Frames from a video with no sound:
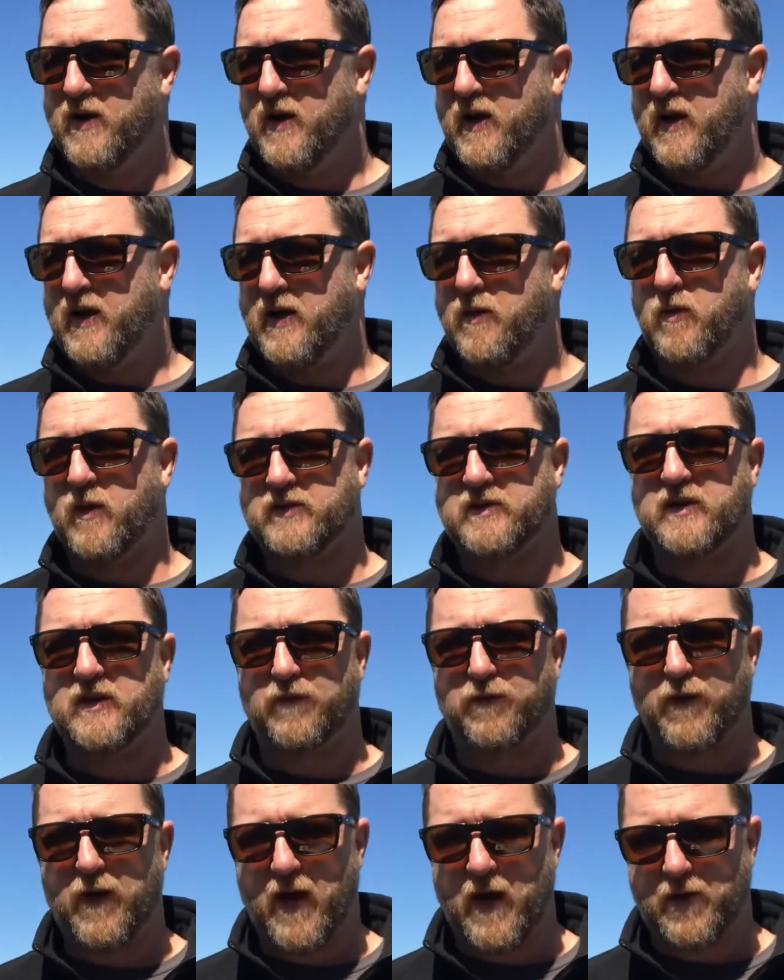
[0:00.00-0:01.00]
he wasn't the
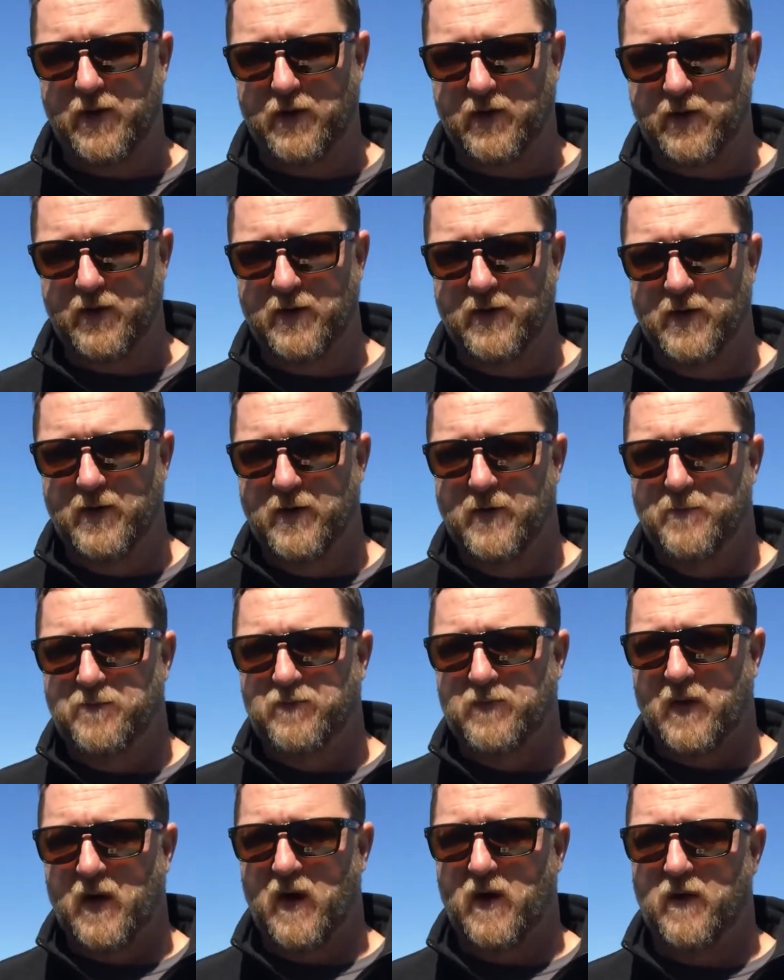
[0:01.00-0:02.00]
father
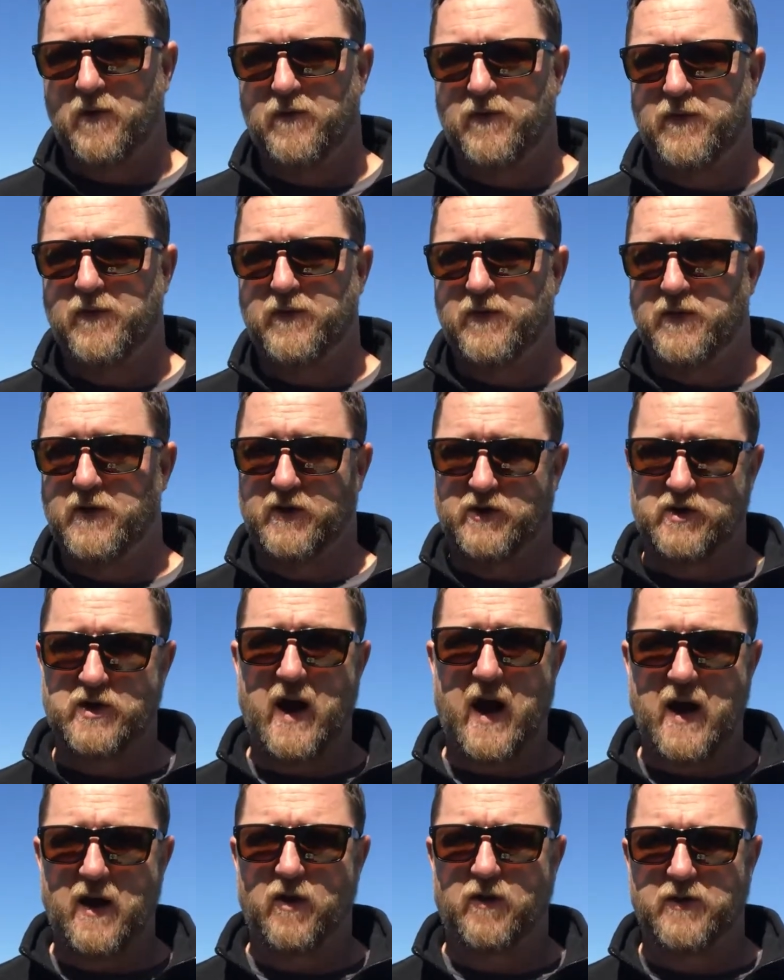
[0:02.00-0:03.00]
of the
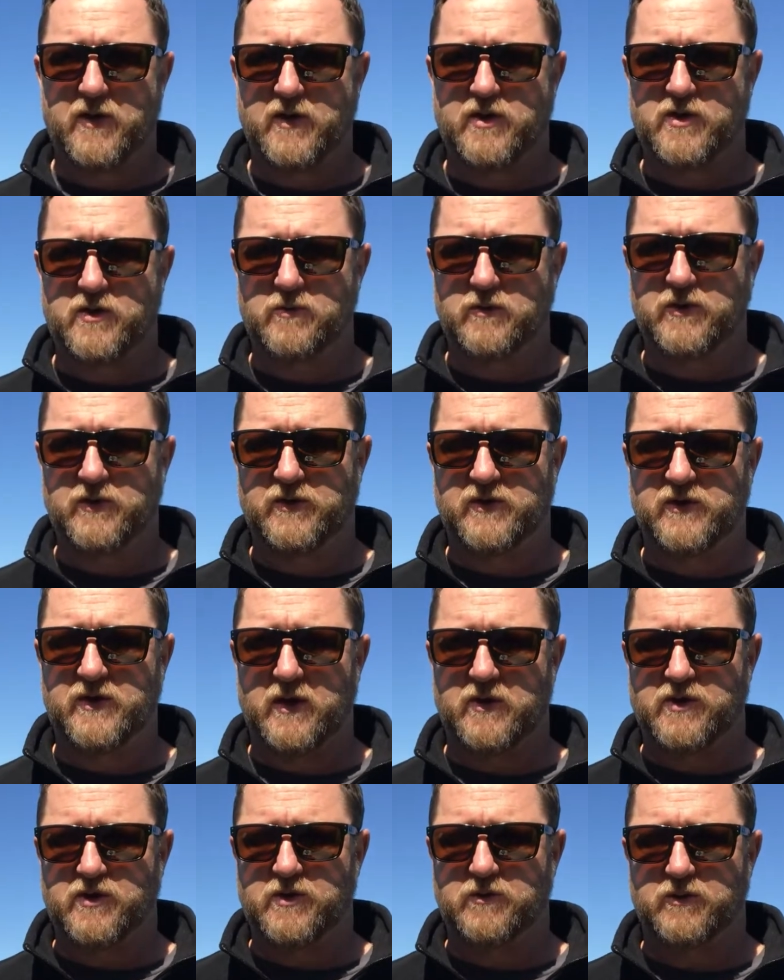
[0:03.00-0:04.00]
child that she
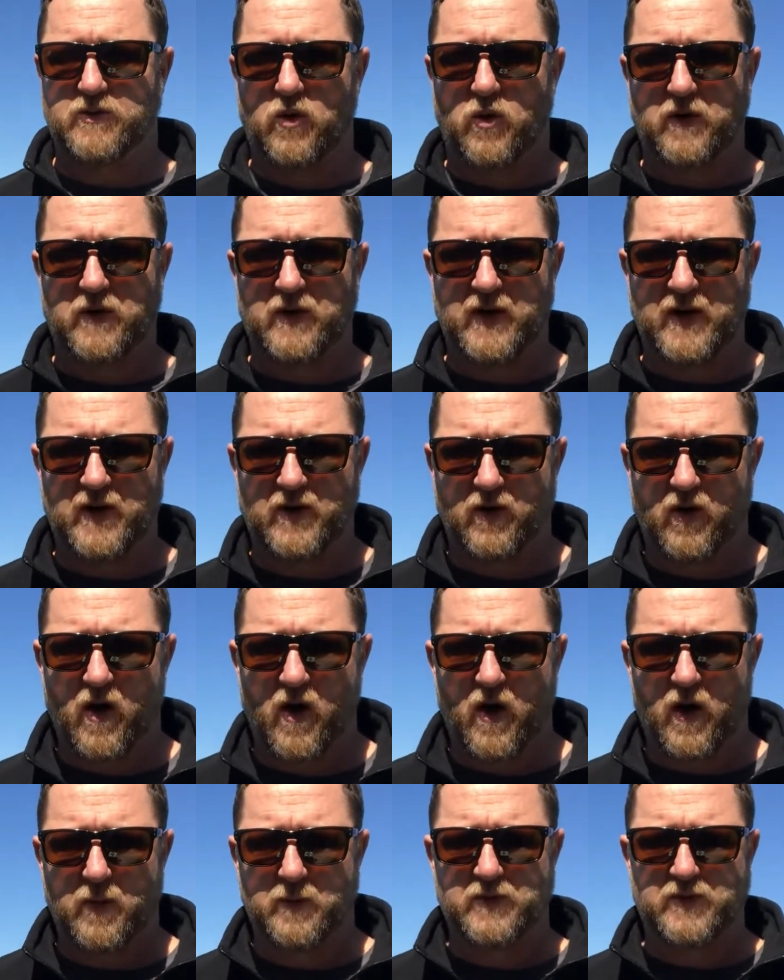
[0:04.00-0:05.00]
was holding in her
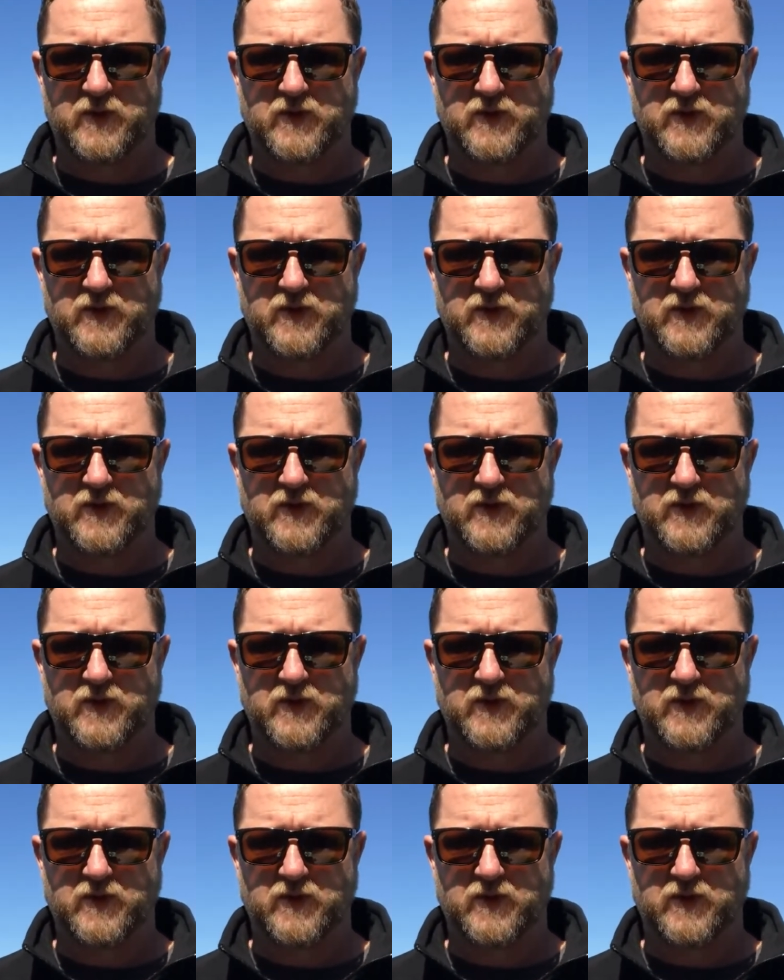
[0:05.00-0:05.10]
arms.